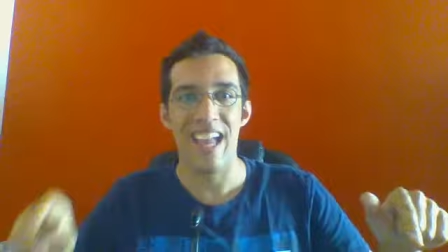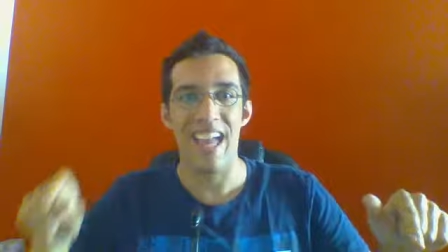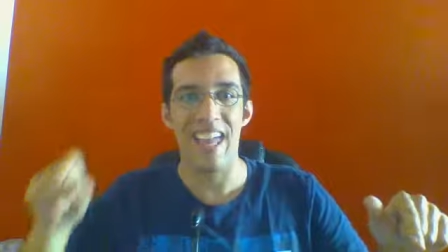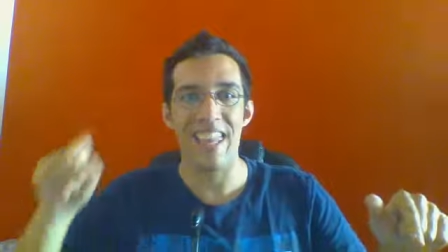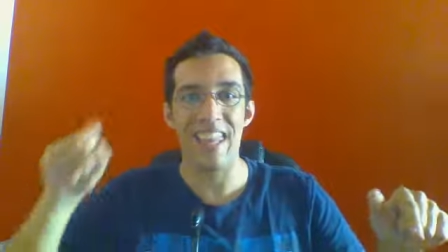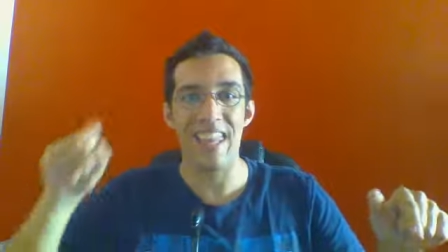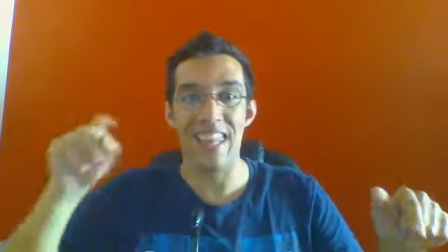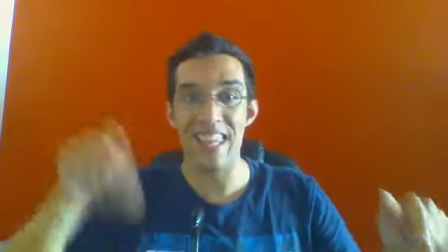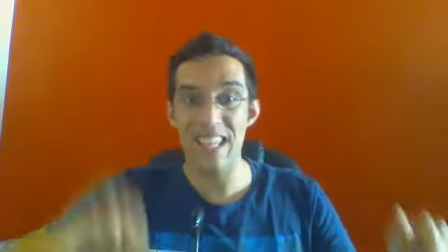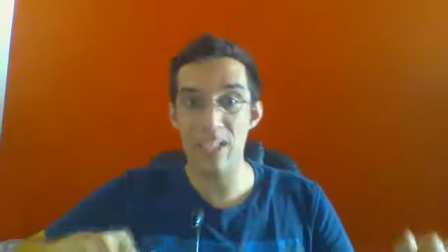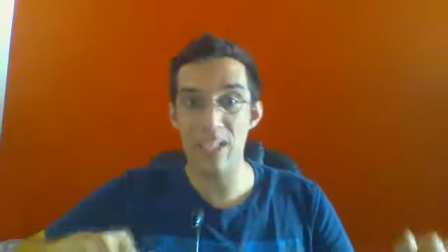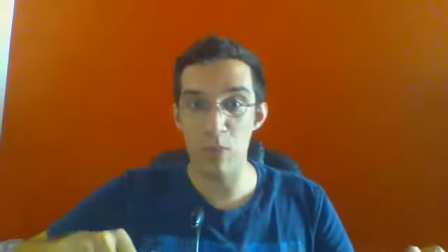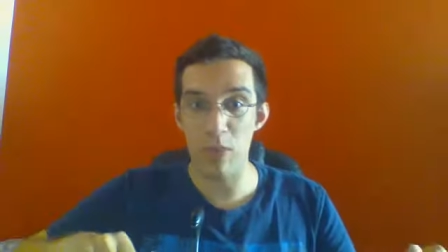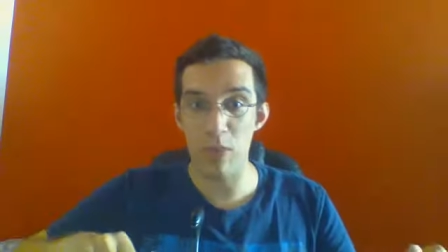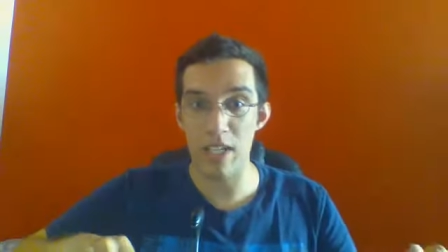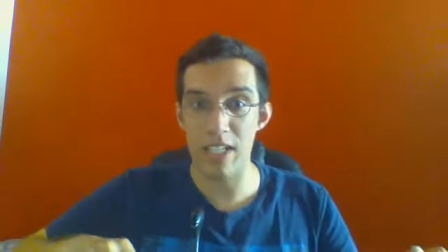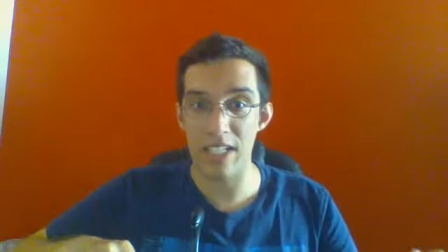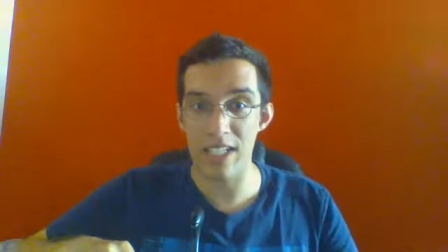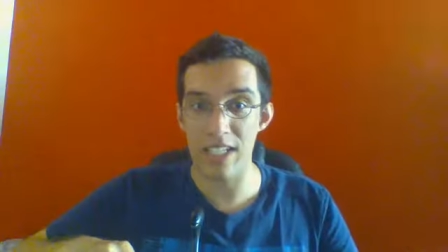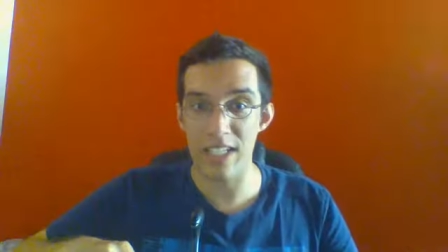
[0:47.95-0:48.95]
and this
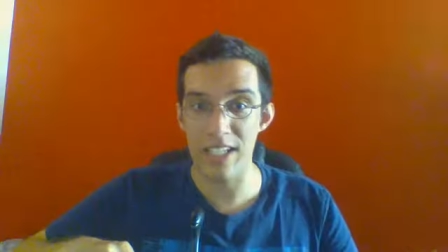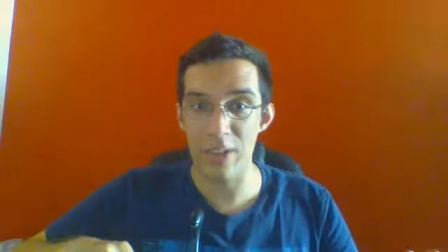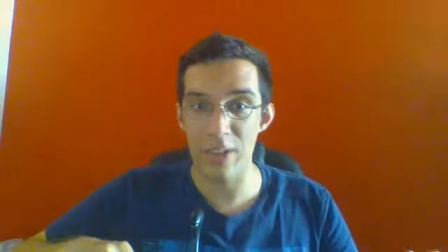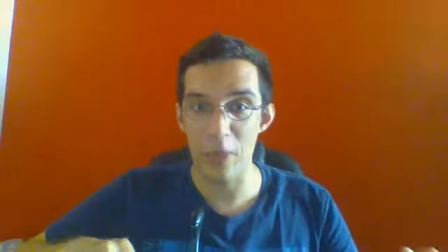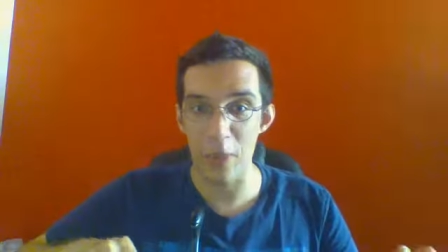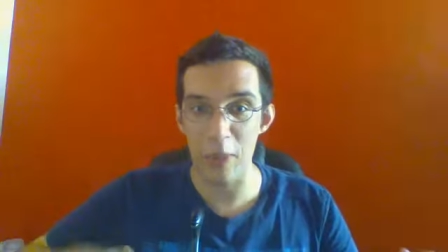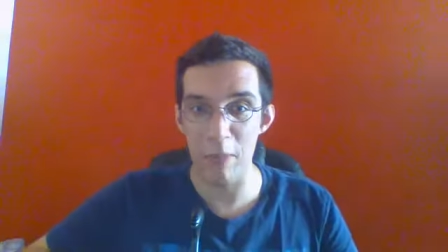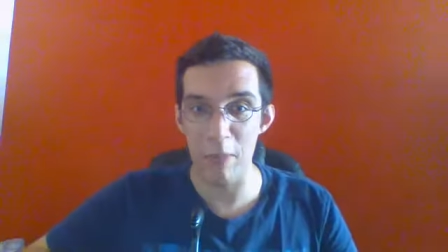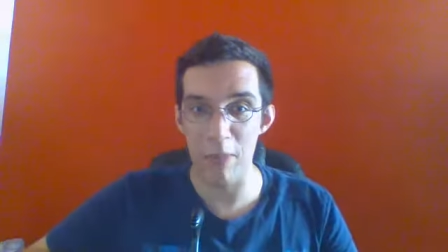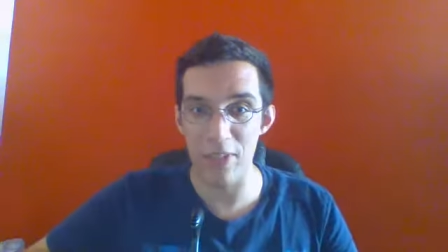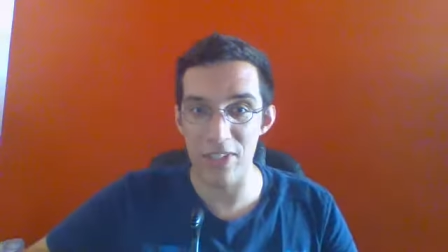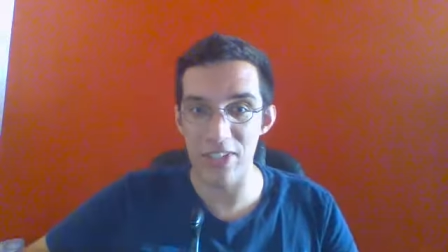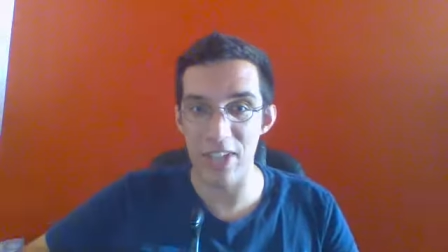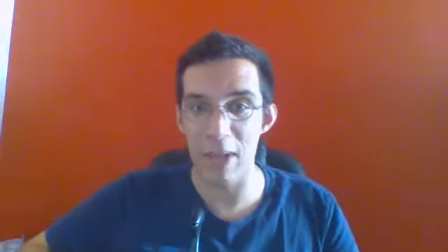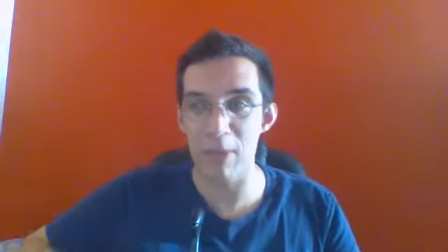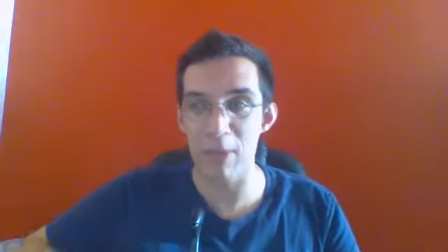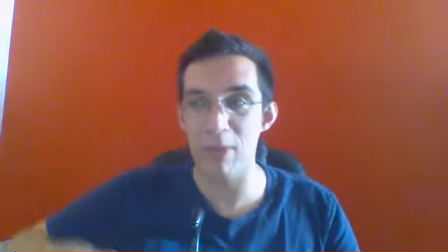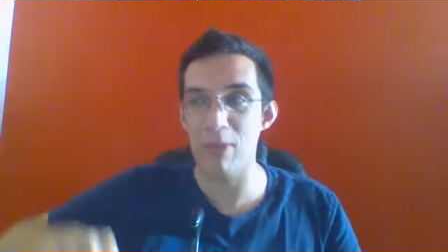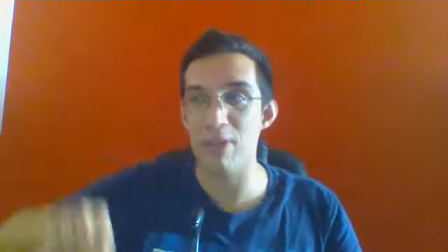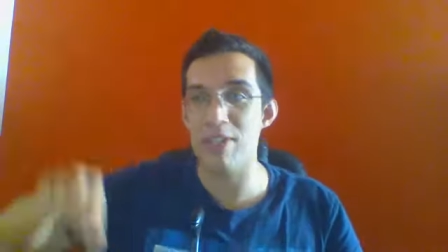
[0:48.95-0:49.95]
week's One Piece
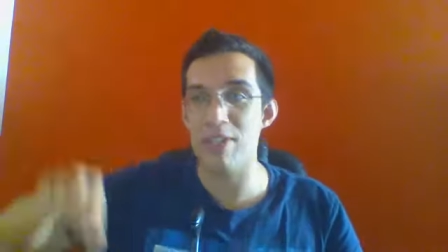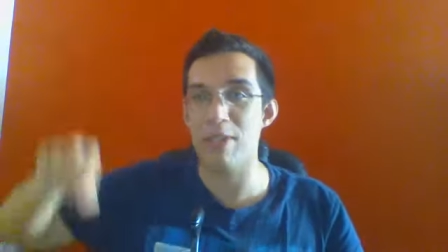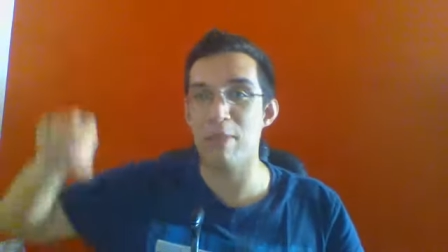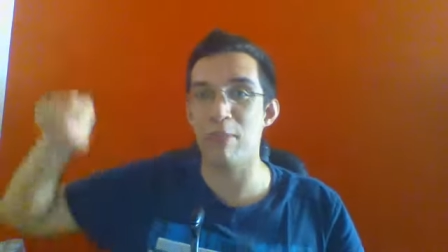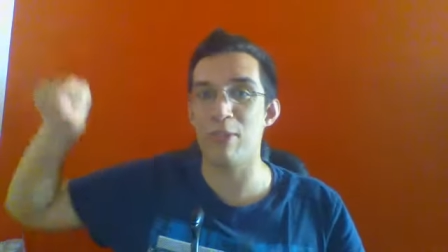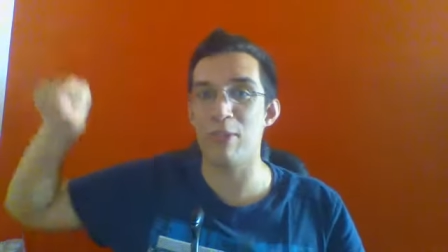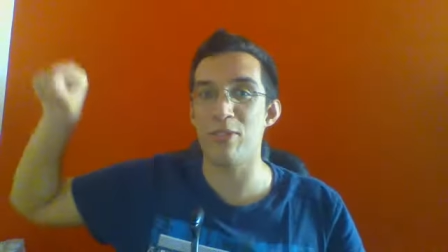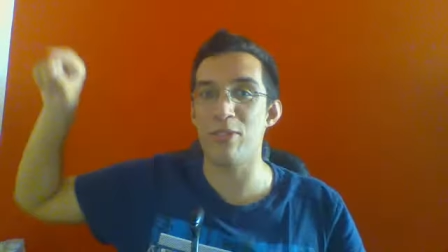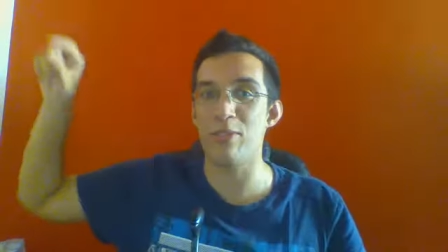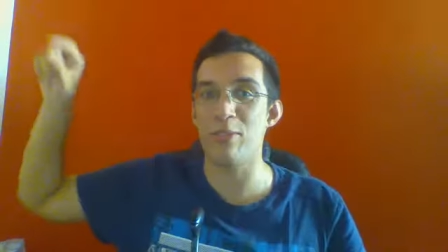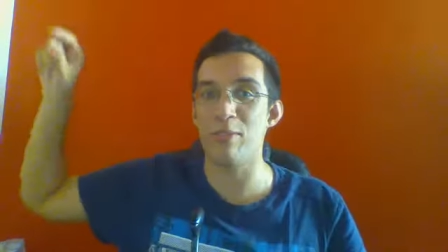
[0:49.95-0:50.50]
chapter is supposed